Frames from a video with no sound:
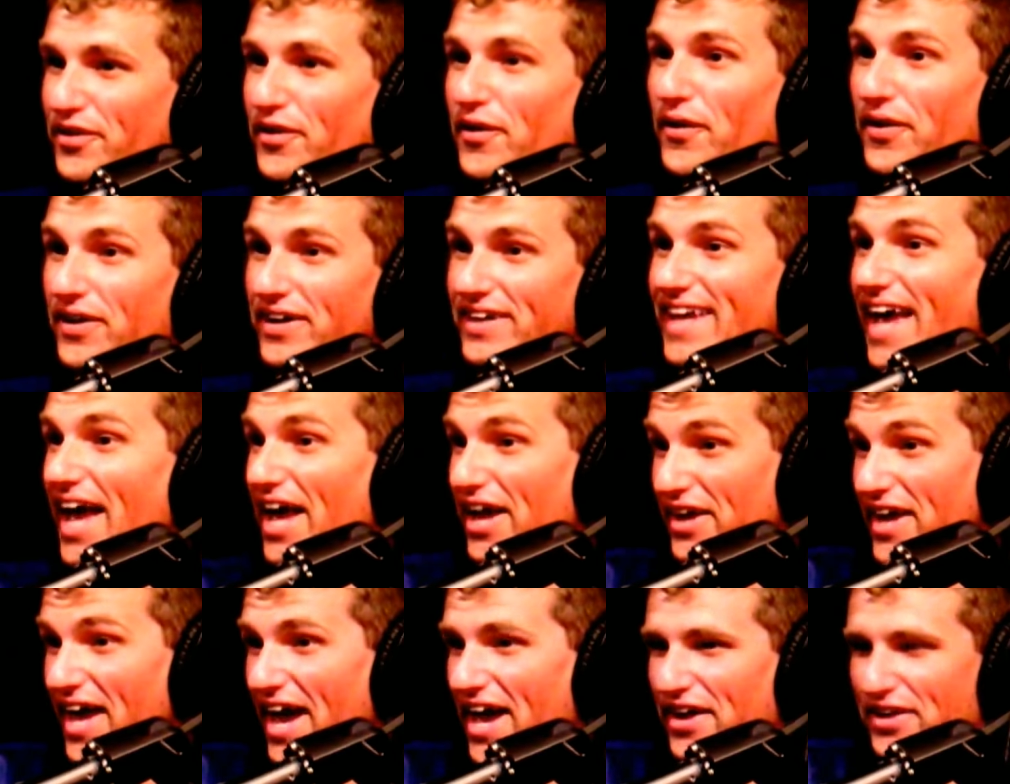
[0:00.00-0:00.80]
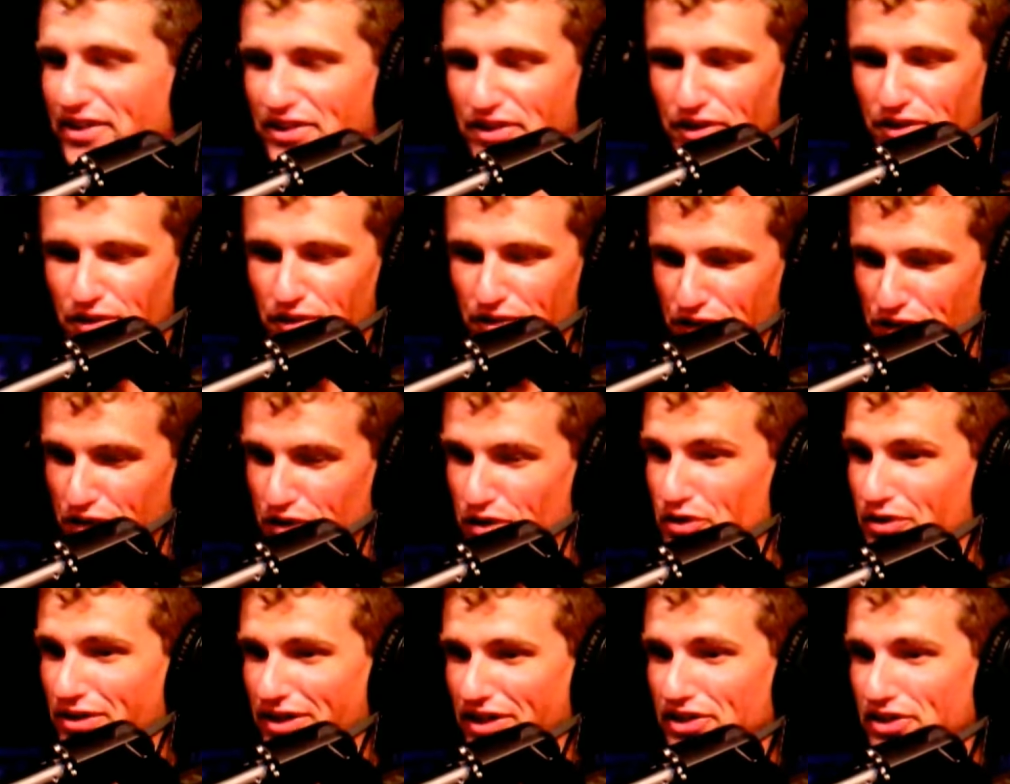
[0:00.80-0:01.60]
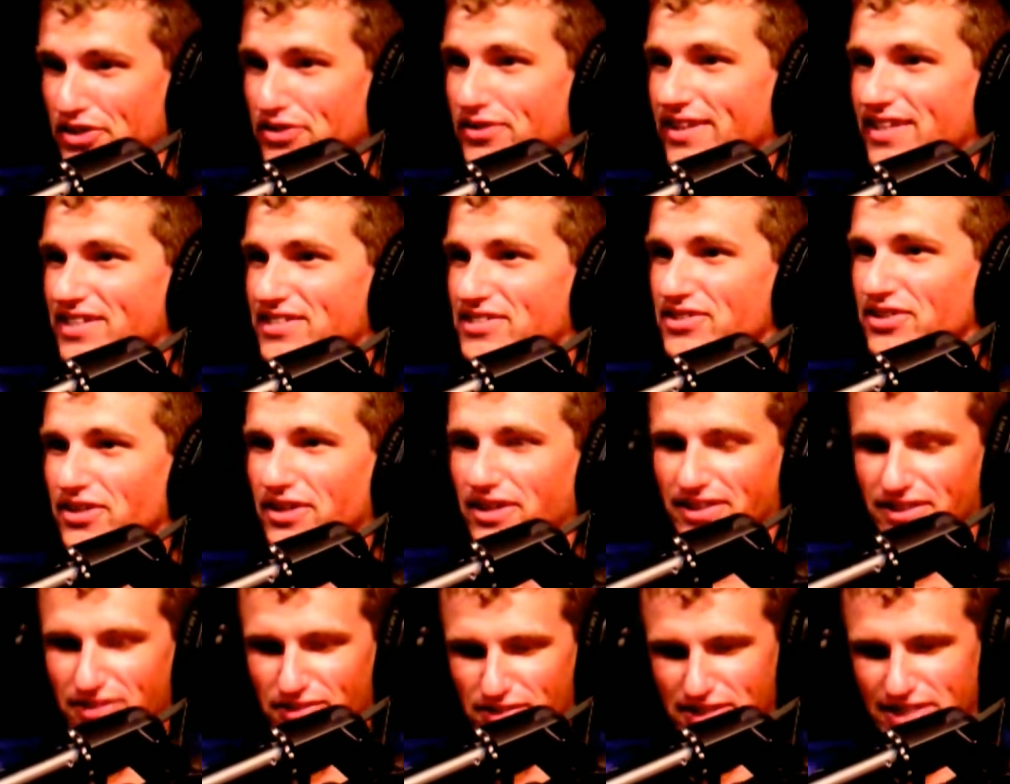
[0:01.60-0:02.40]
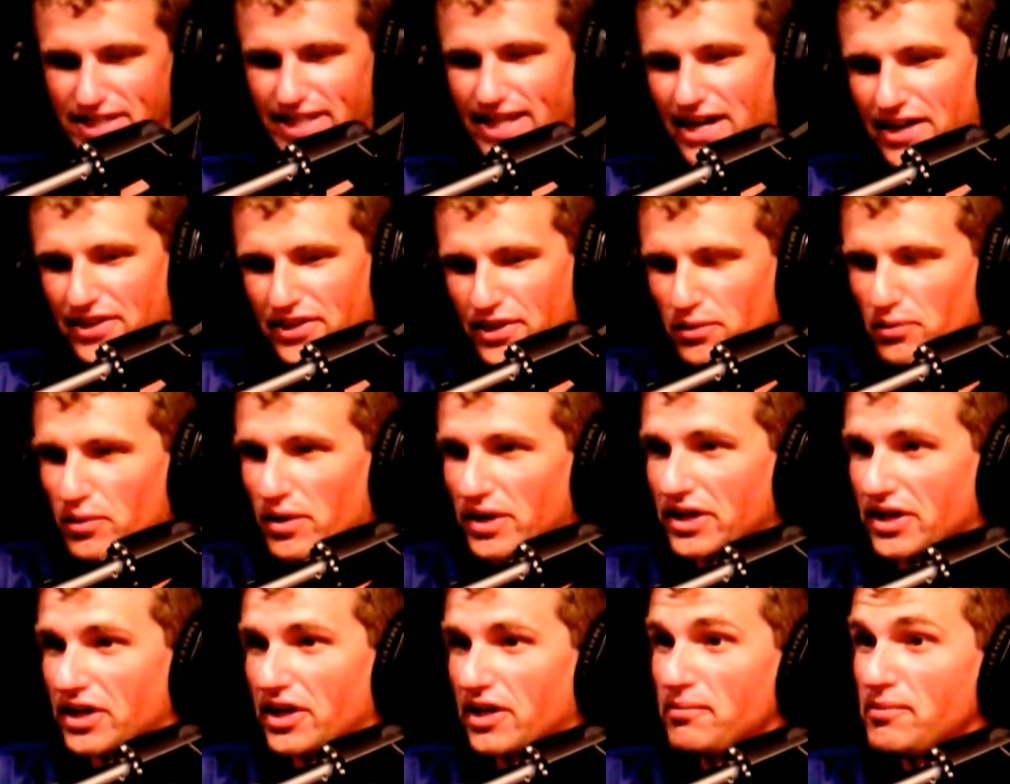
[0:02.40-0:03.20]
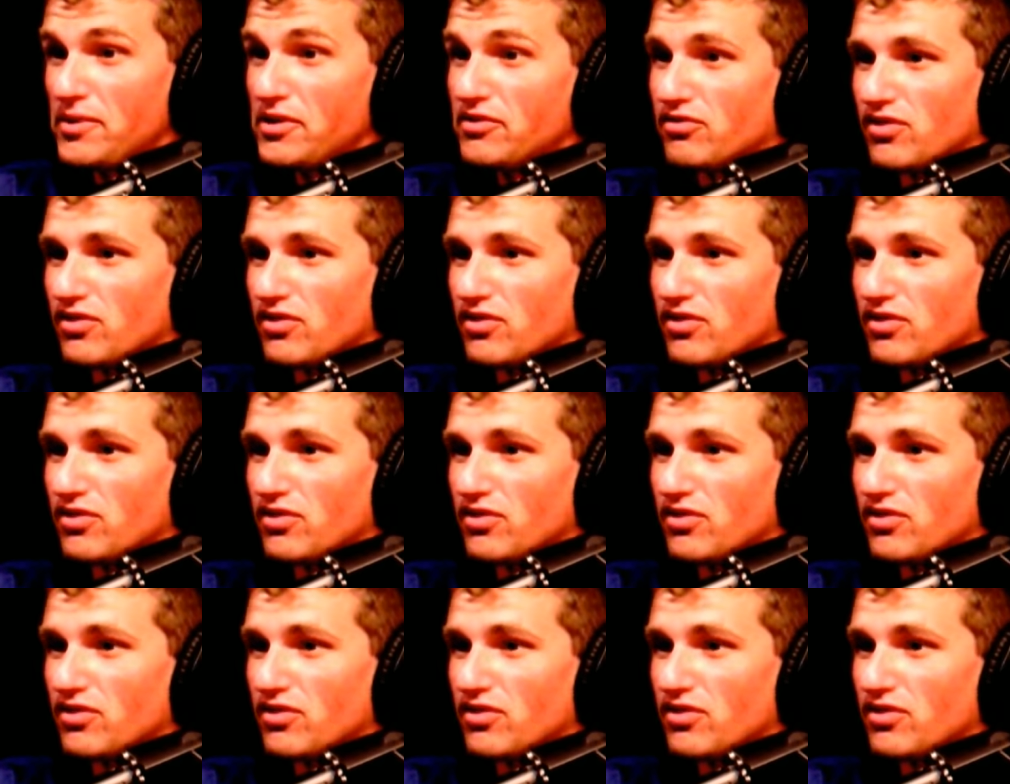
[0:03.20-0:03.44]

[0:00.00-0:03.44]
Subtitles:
Or you can do this. Look, there was a guy that won an Emmy.